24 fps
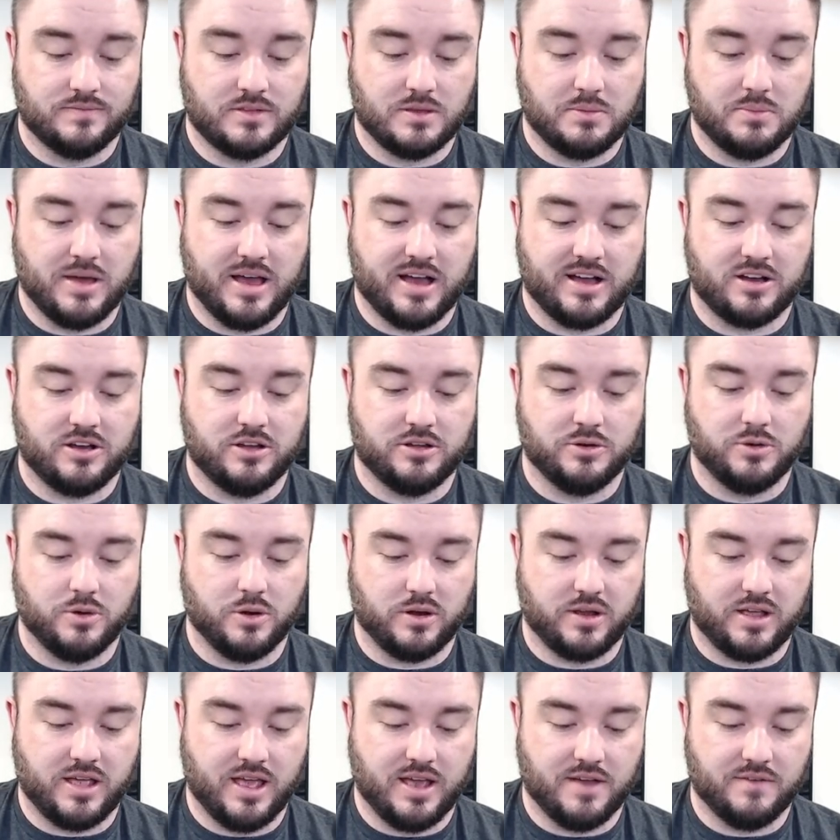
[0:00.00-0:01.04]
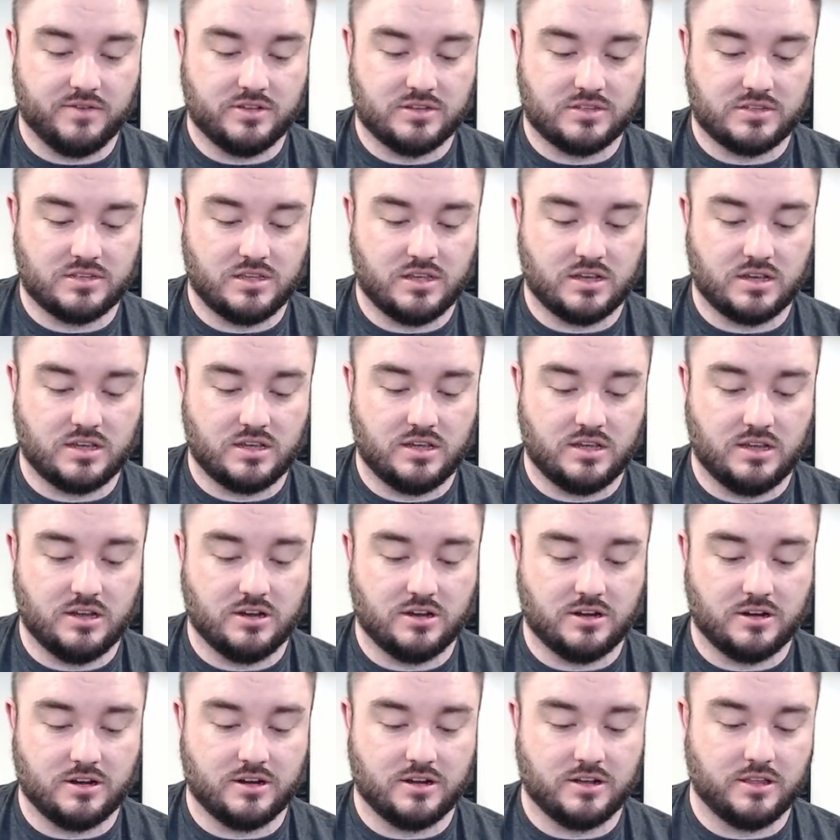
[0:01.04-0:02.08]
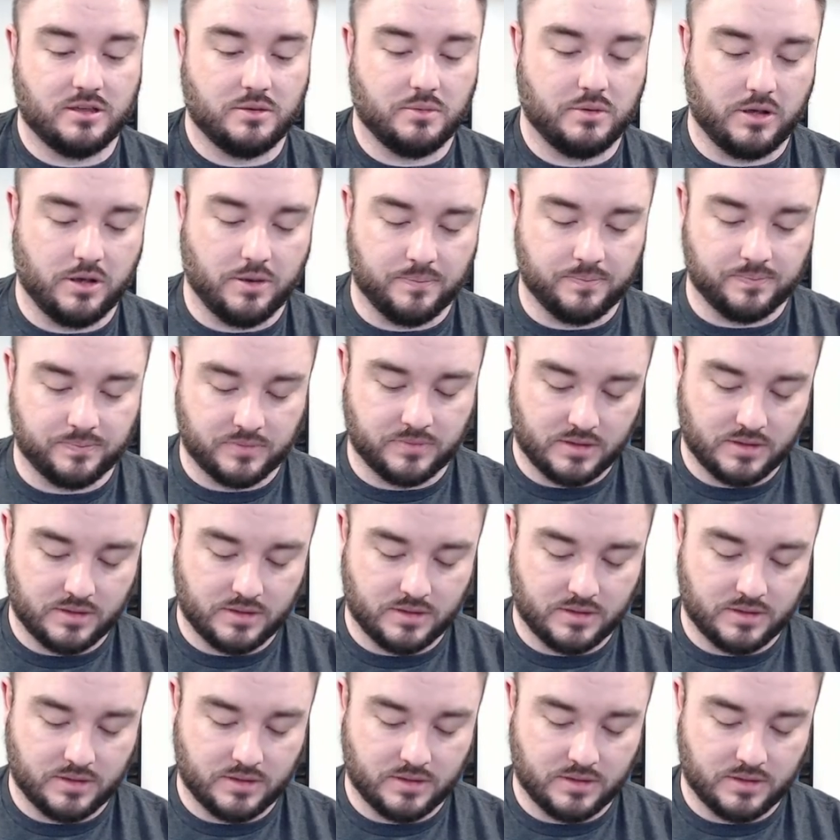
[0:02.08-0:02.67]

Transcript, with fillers: Back onto our canvas luck here. There we go.